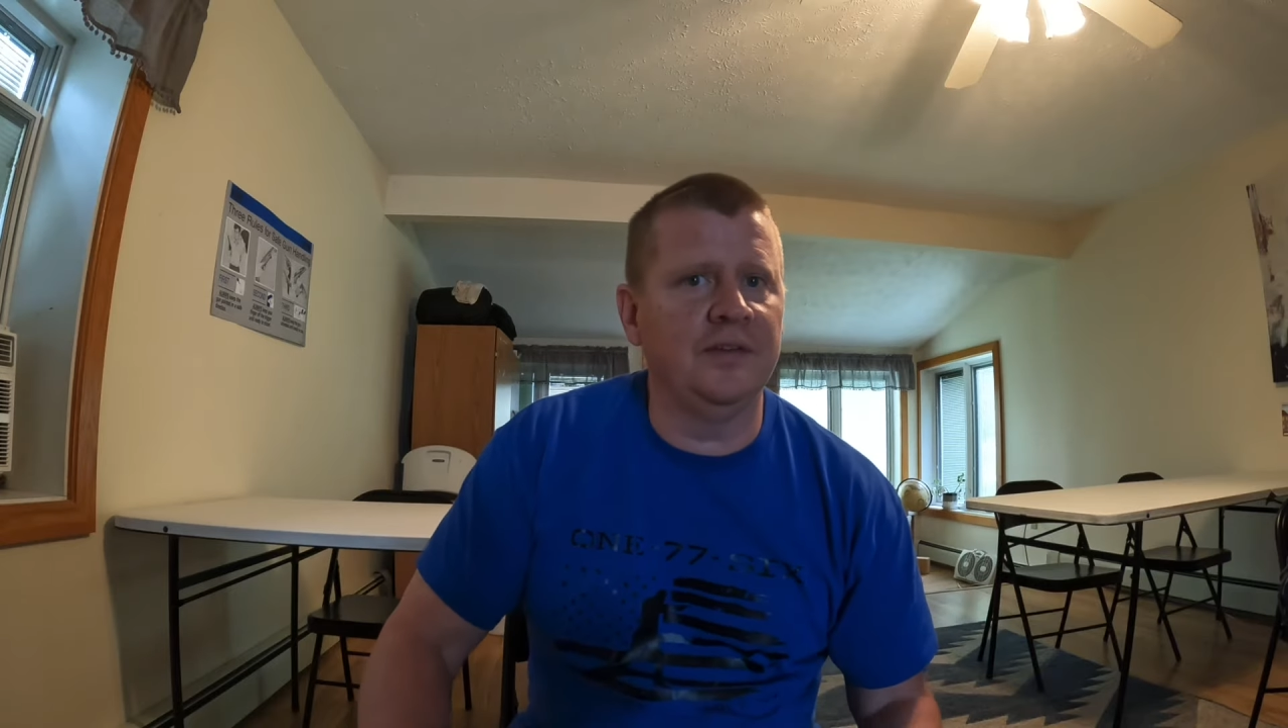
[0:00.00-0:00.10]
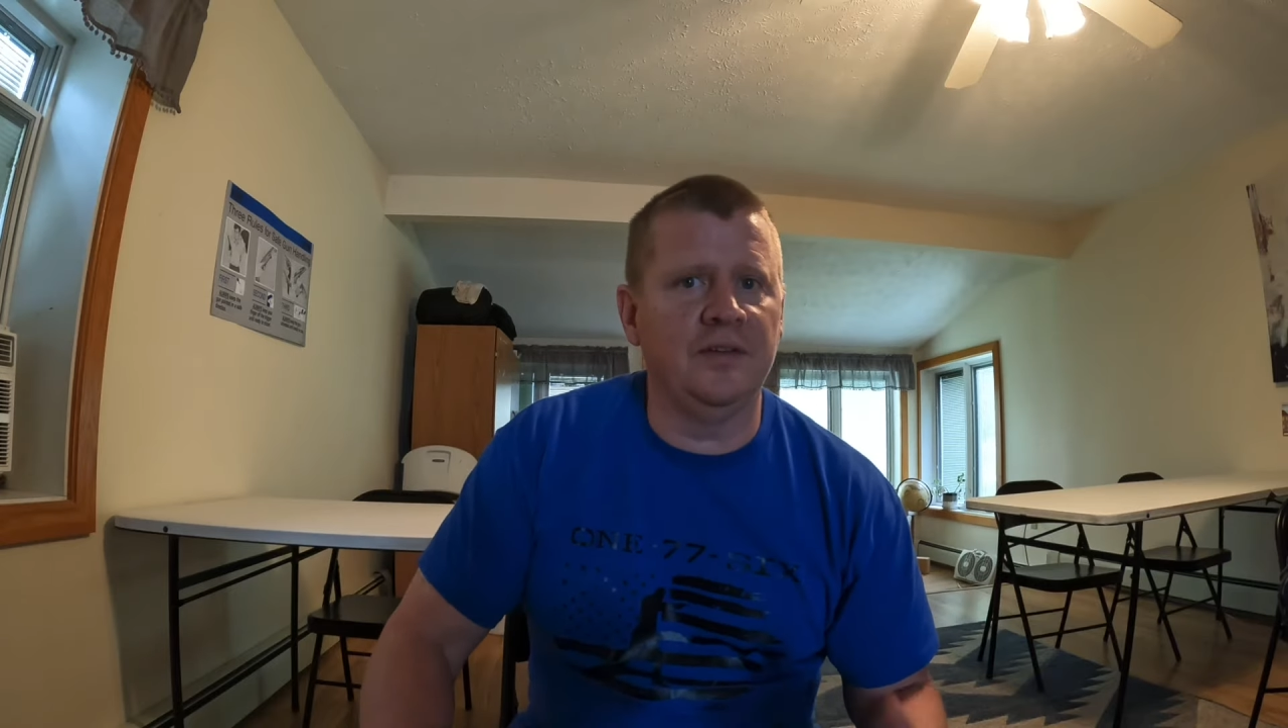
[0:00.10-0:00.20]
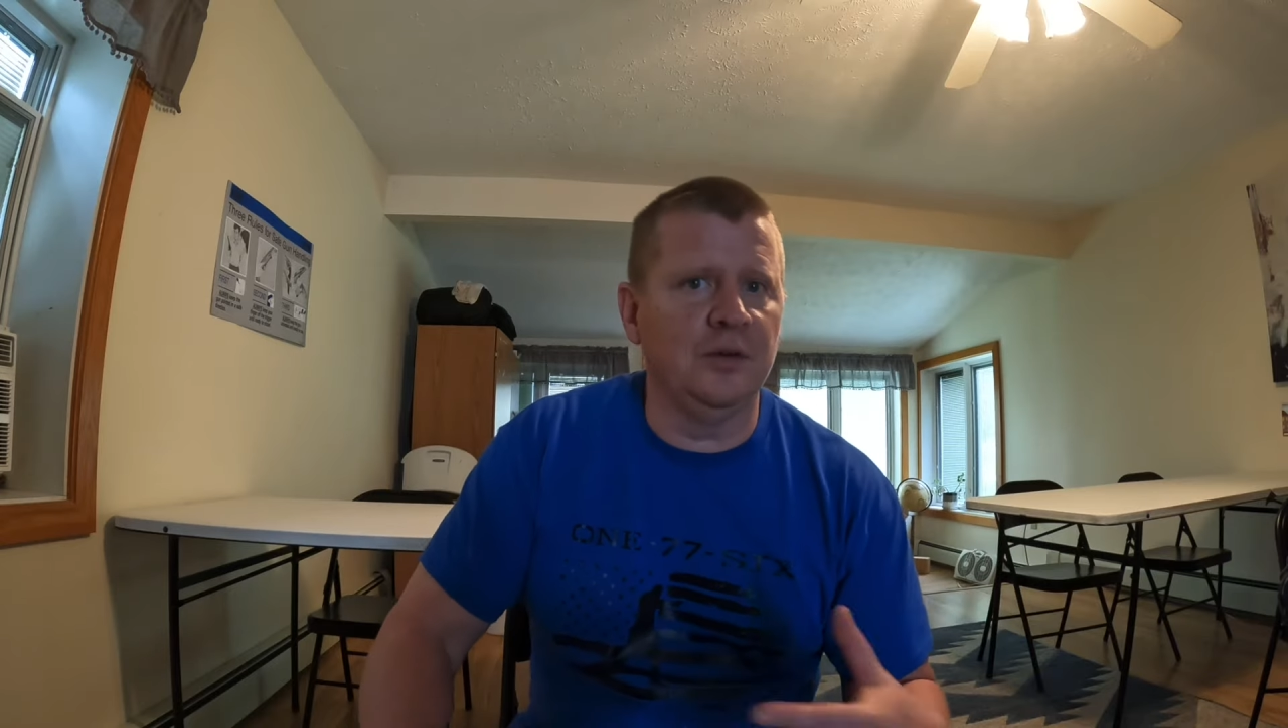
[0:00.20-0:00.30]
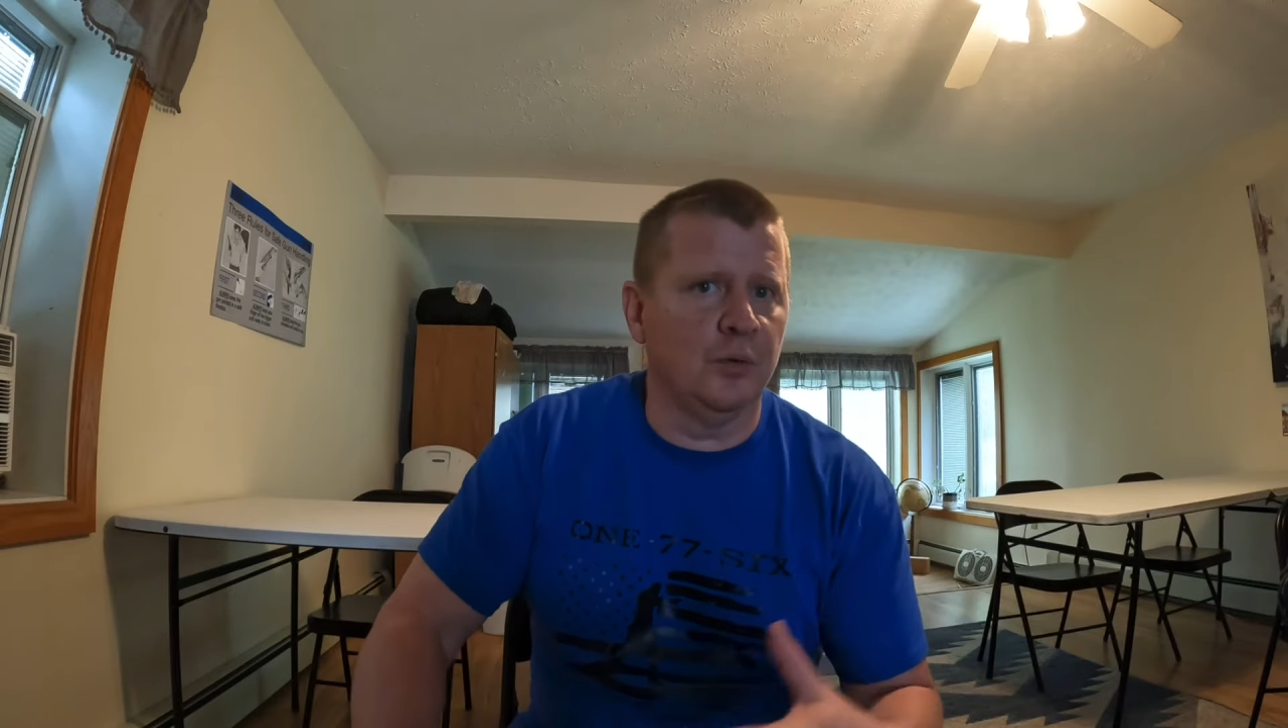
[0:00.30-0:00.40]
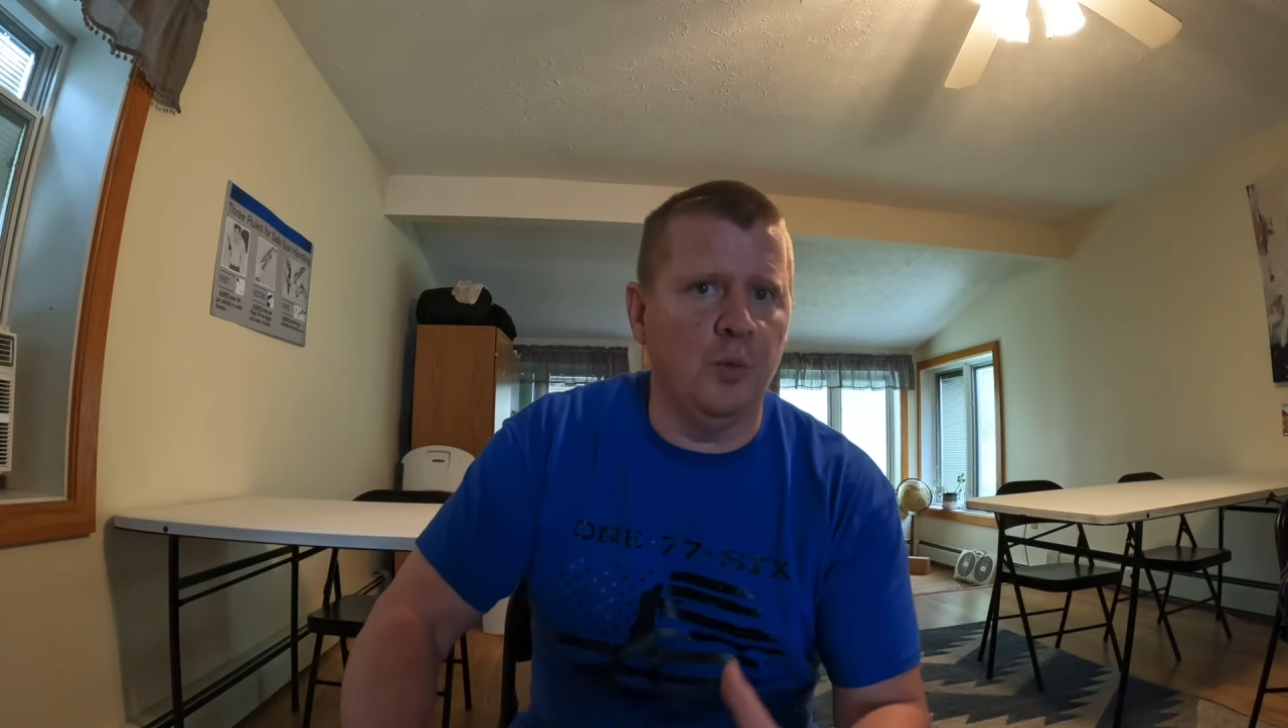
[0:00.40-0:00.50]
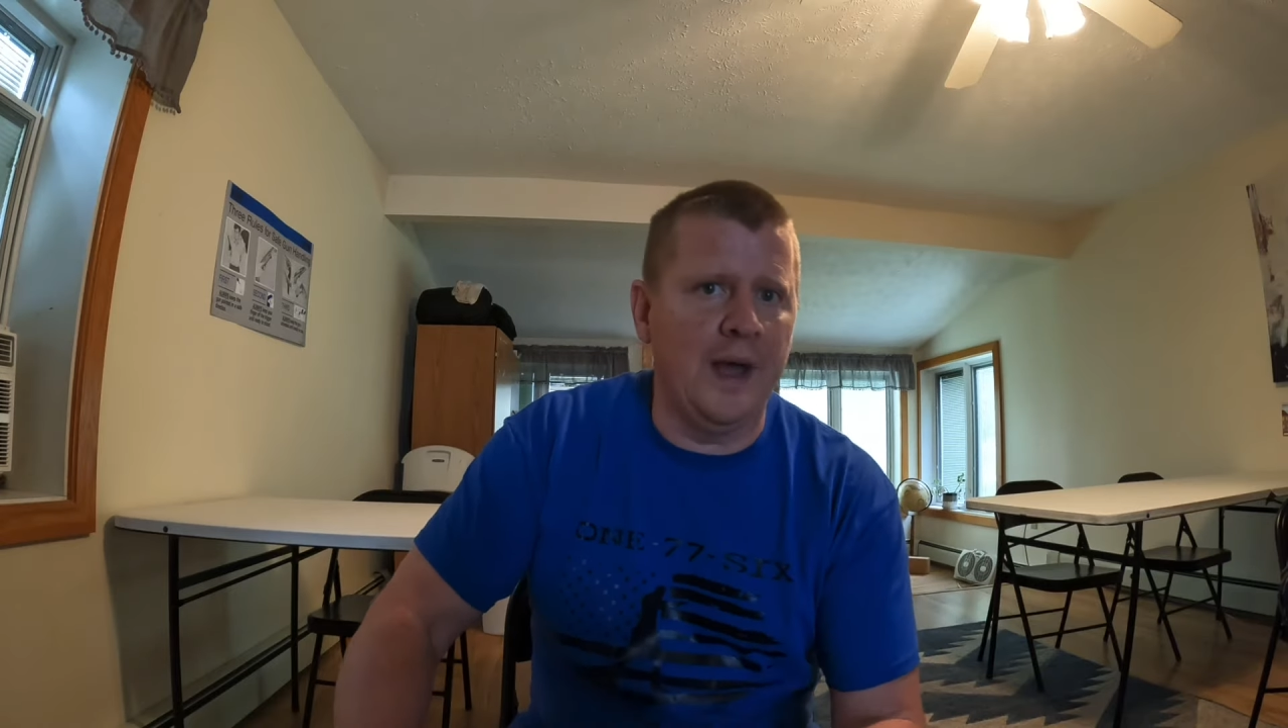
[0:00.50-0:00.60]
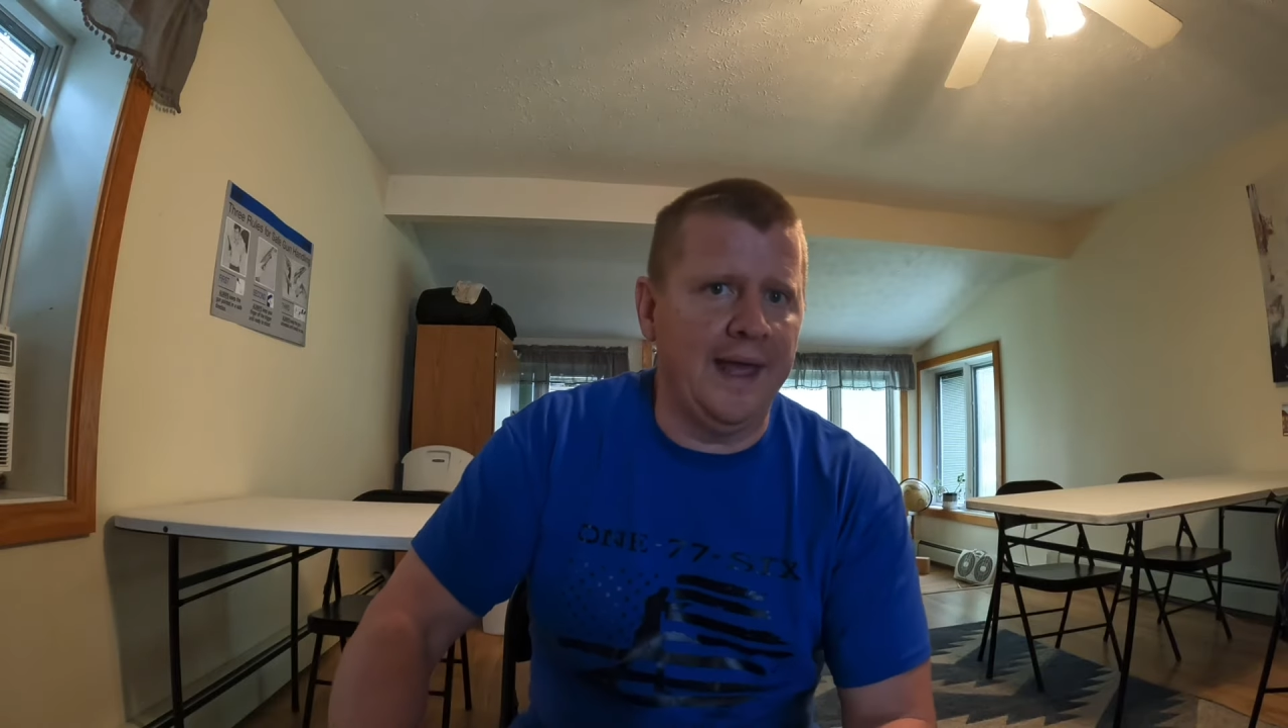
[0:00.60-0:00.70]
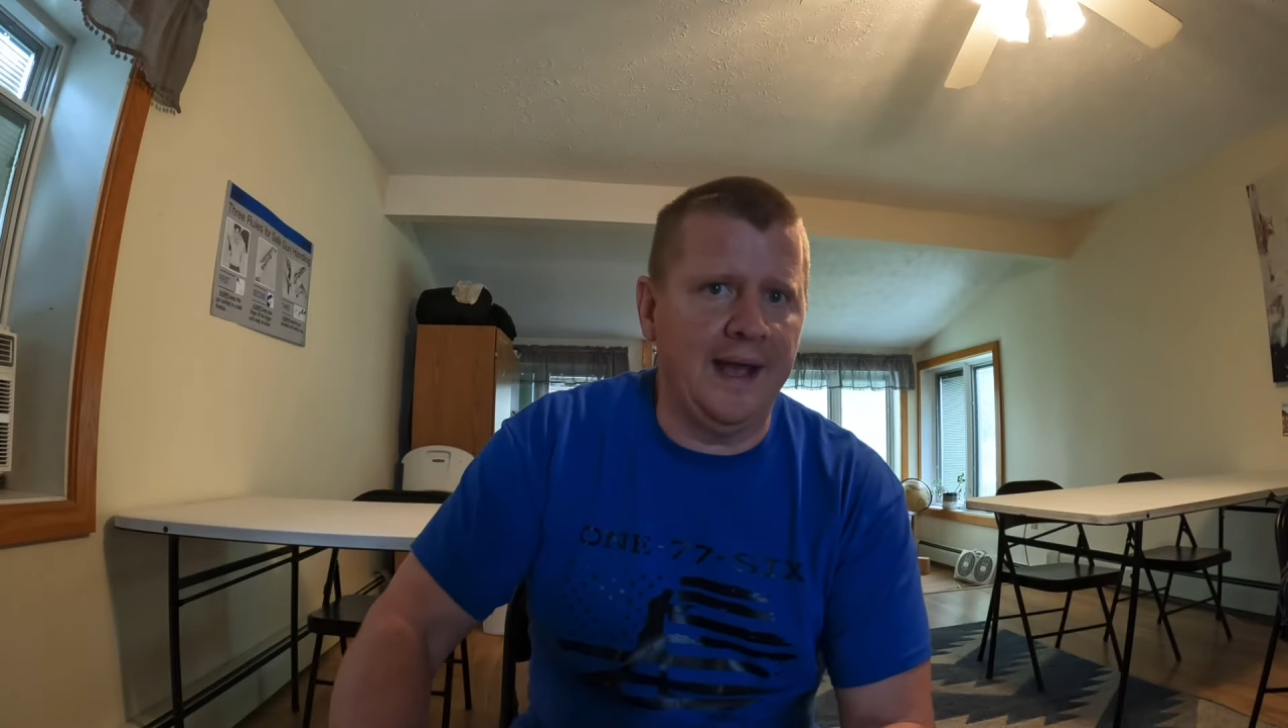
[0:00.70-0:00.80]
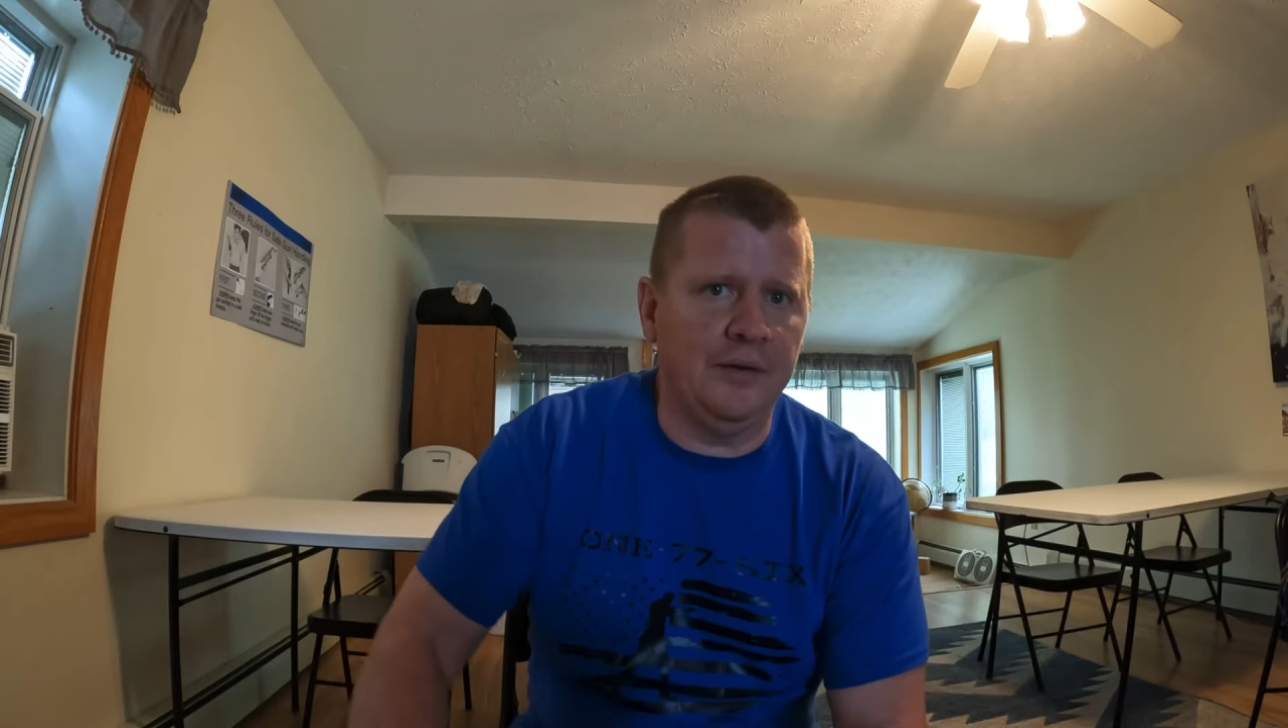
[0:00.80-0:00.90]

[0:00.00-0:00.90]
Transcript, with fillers: It's a little wet